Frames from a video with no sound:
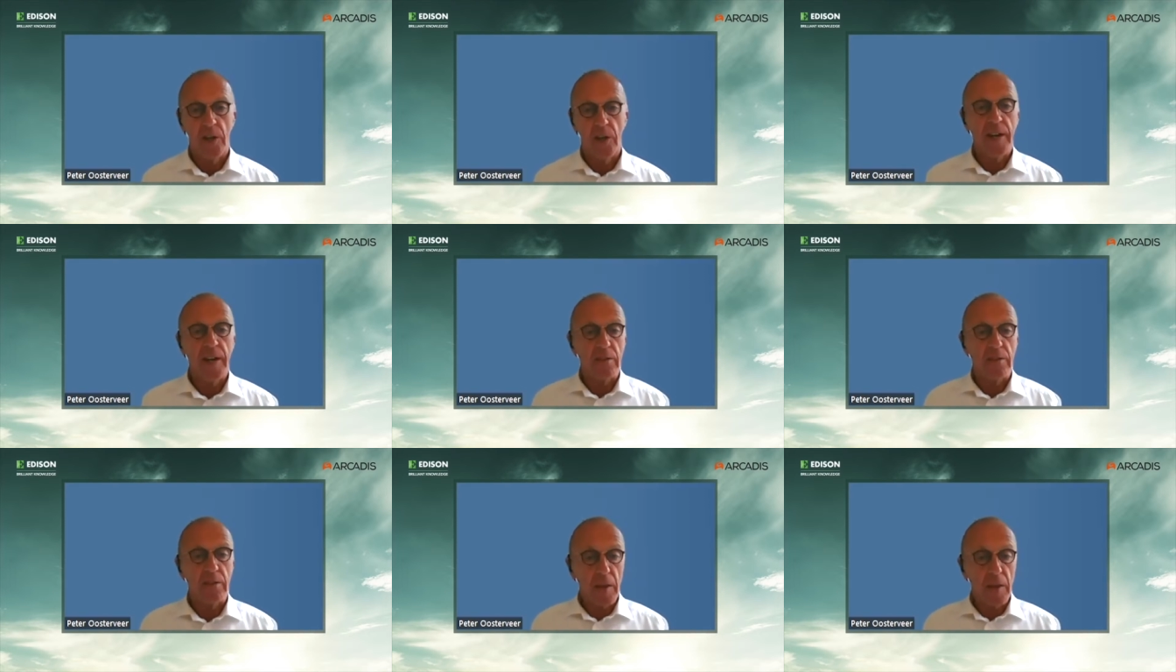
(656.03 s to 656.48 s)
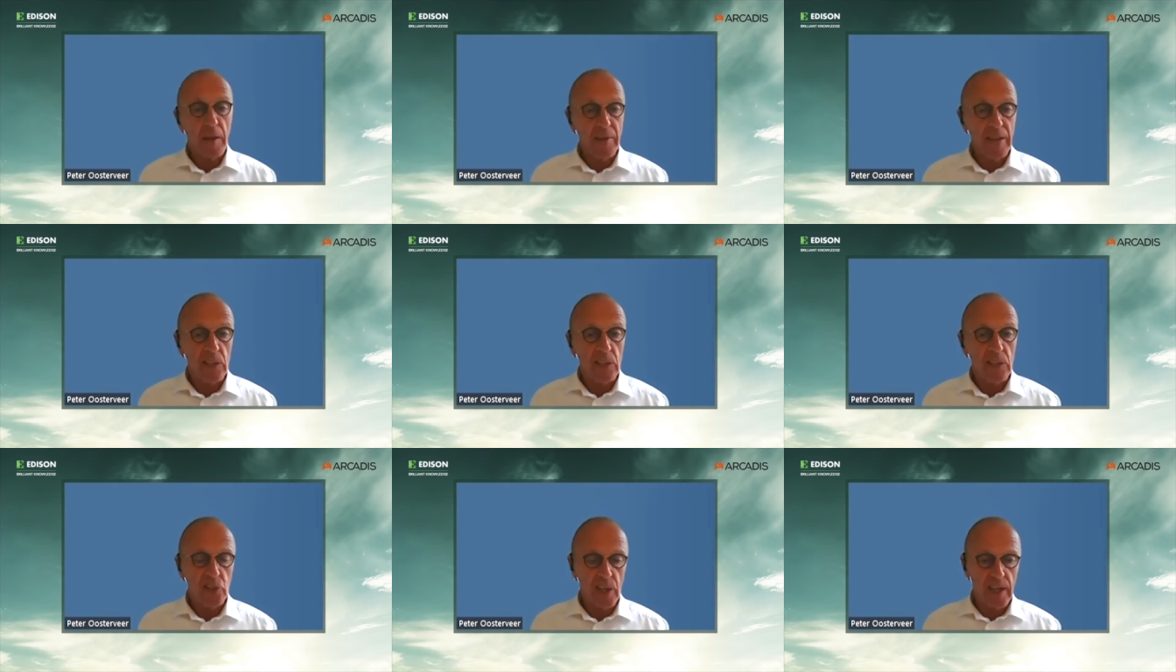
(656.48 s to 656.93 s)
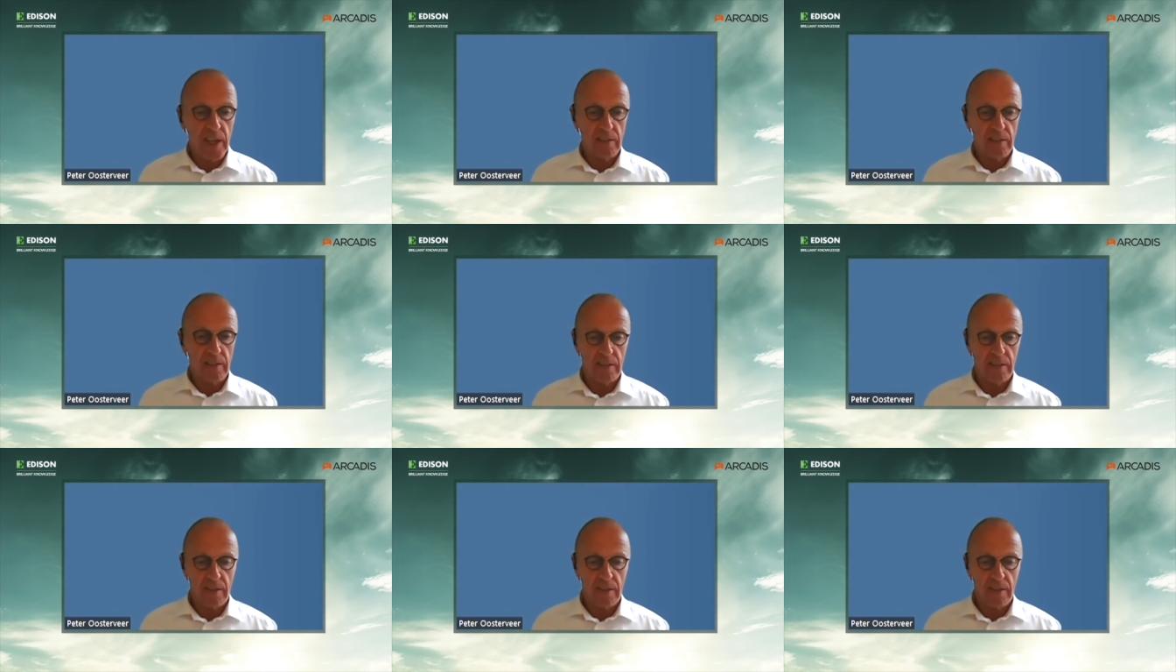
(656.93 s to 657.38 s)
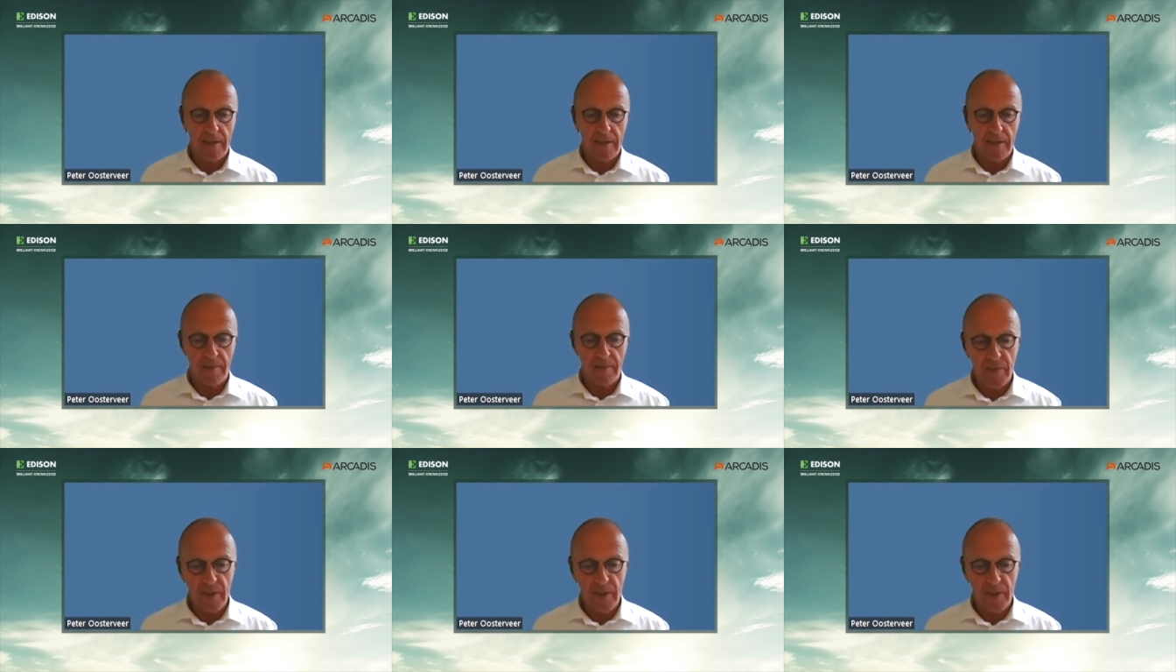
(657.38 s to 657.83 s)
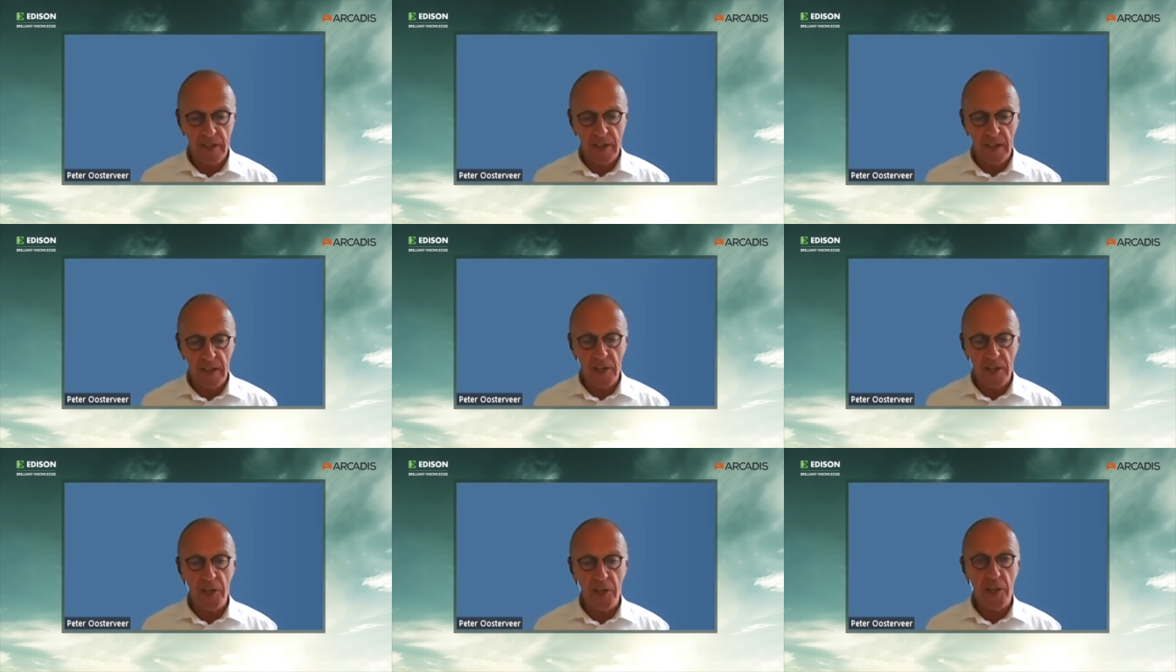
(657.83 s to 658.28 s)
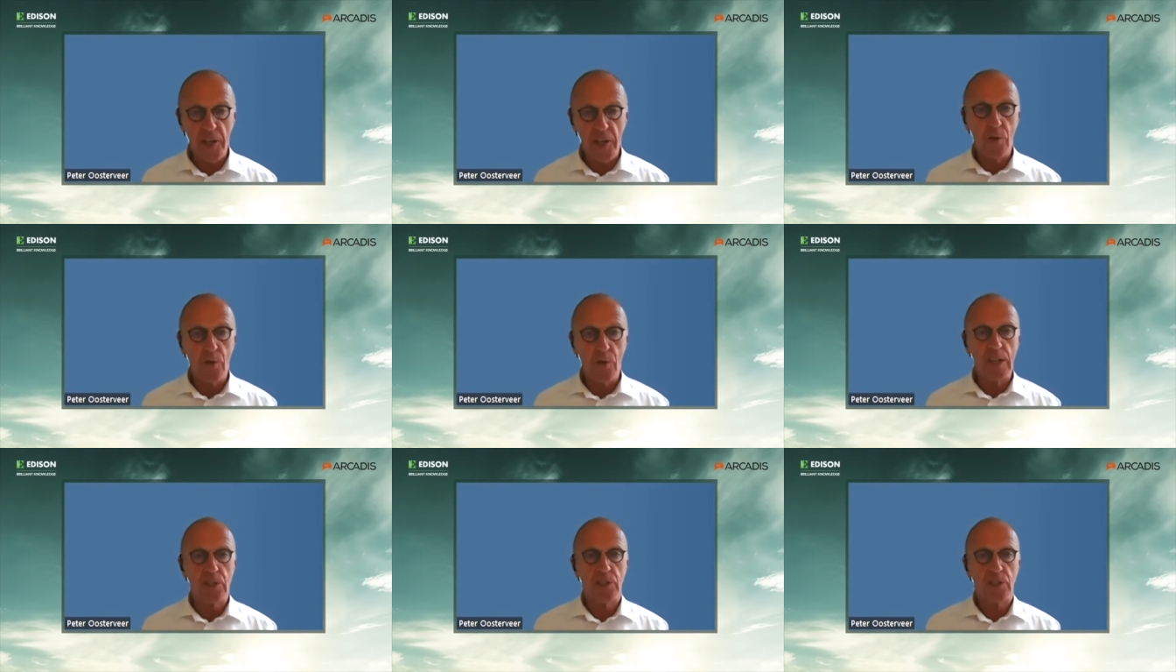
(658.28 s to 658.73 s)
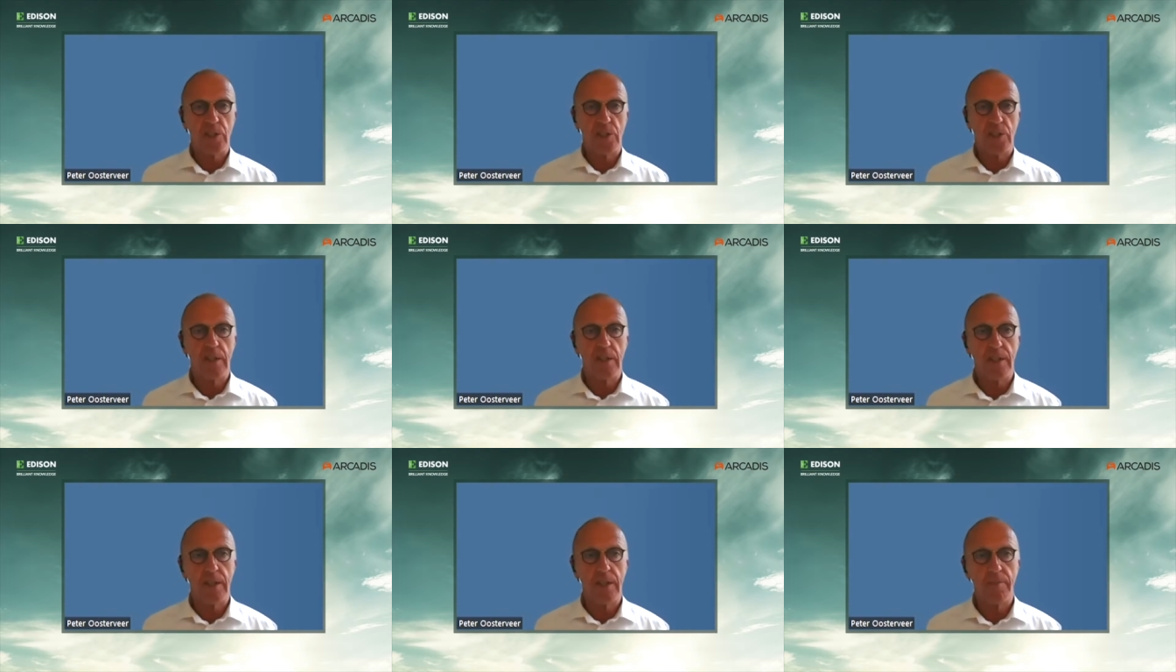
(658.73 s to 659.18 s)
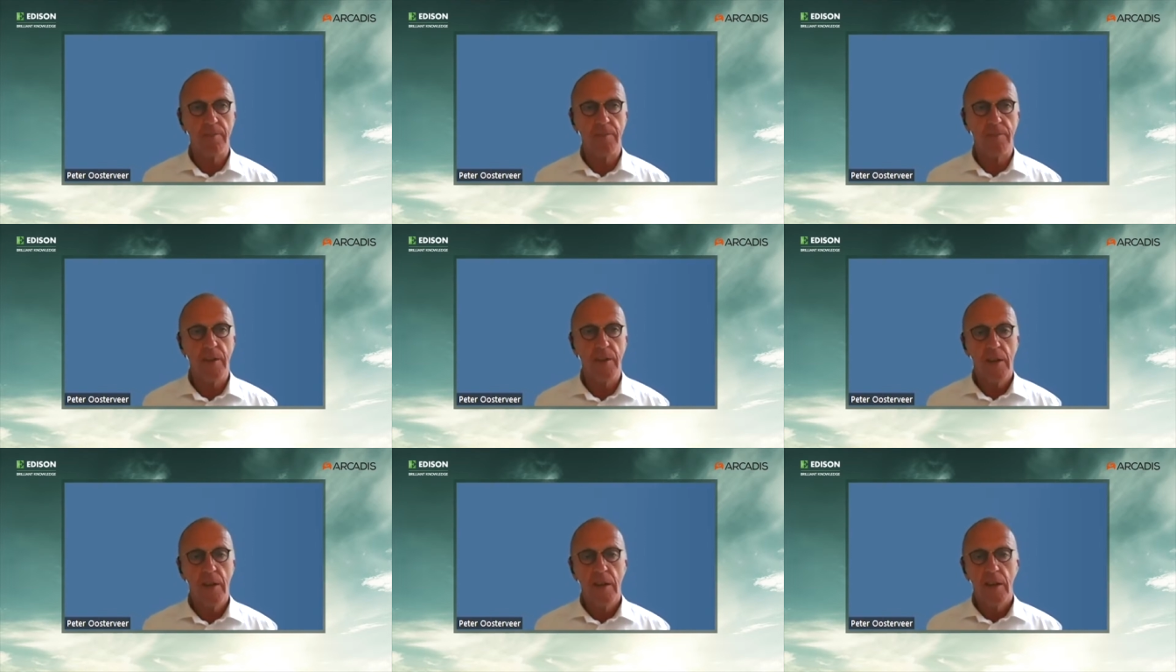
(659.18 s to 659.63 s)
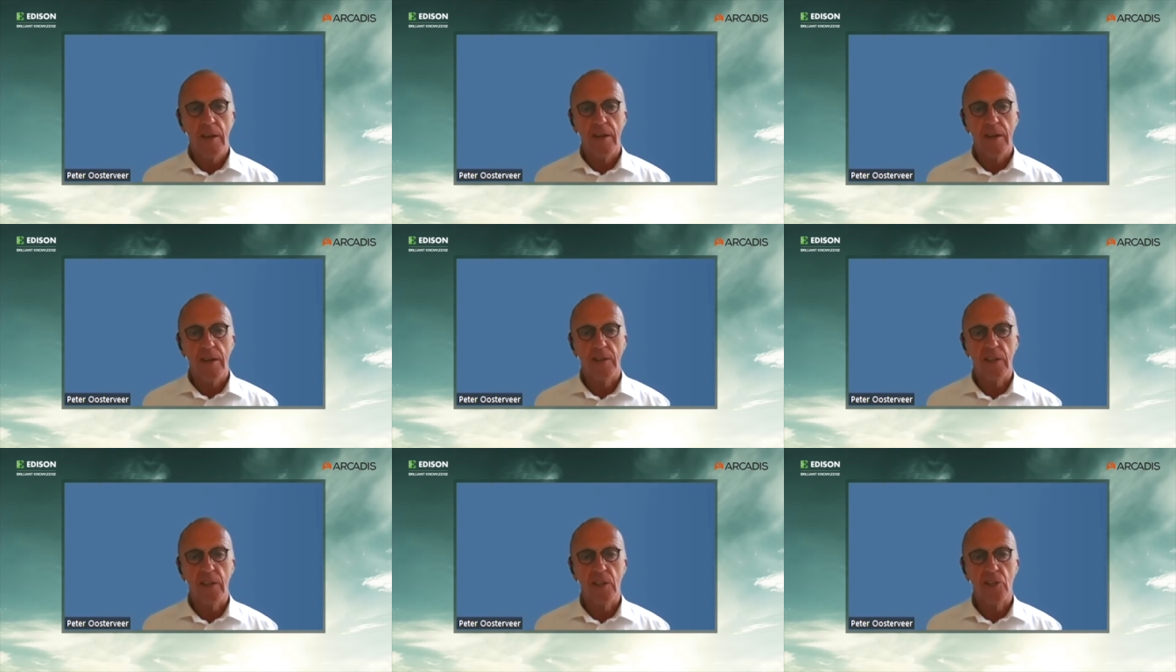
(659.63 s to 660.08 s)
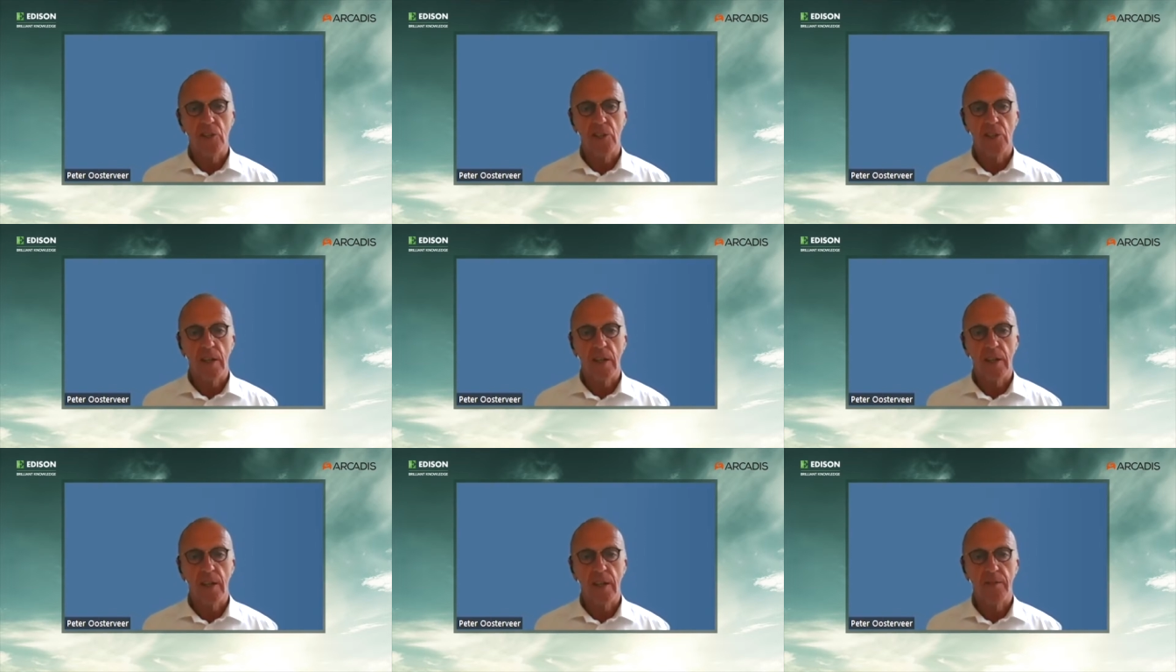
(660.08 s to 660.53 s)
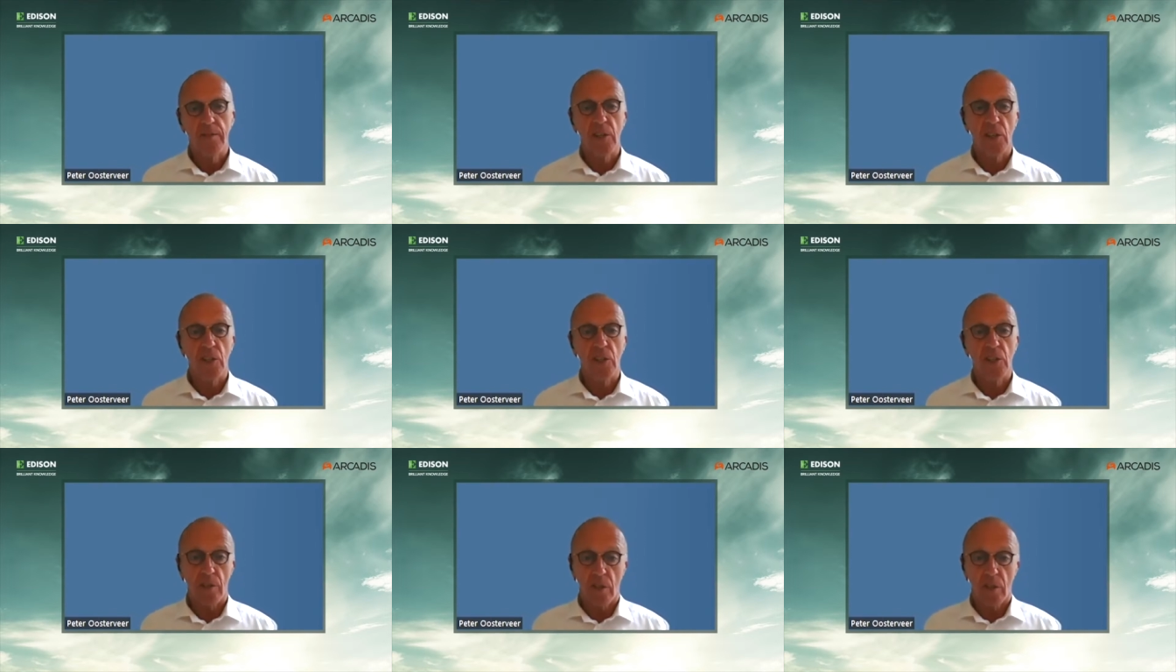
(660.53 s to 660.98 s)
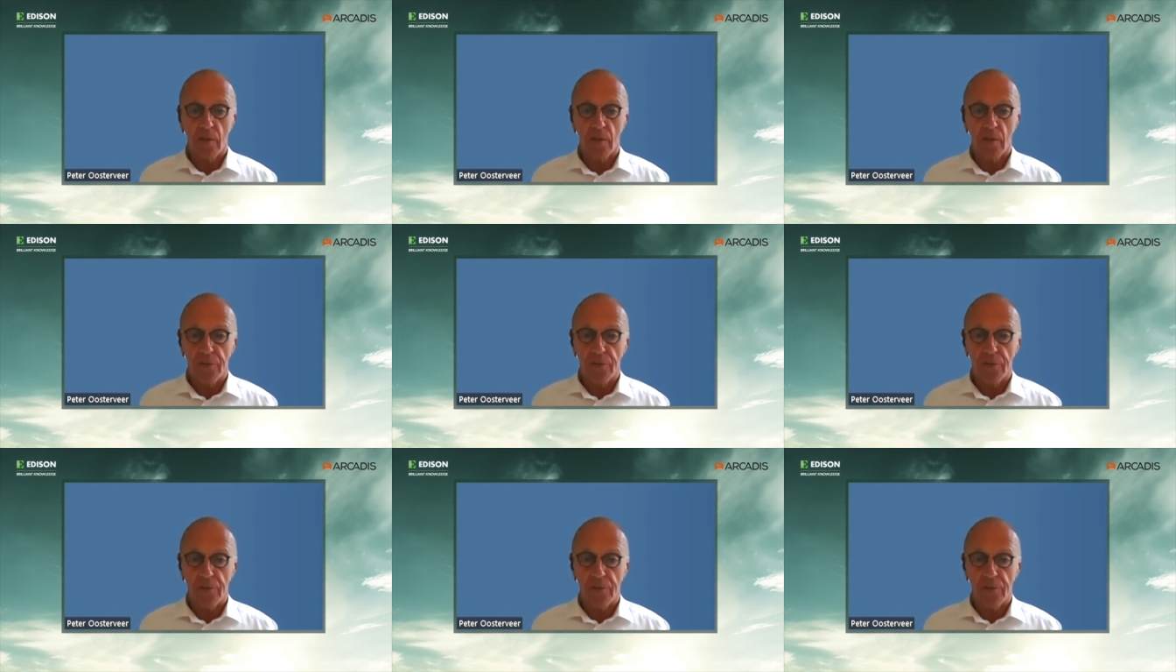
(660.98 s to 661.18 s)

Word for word: now that being said, um, in, in, the U.S. Um, there's this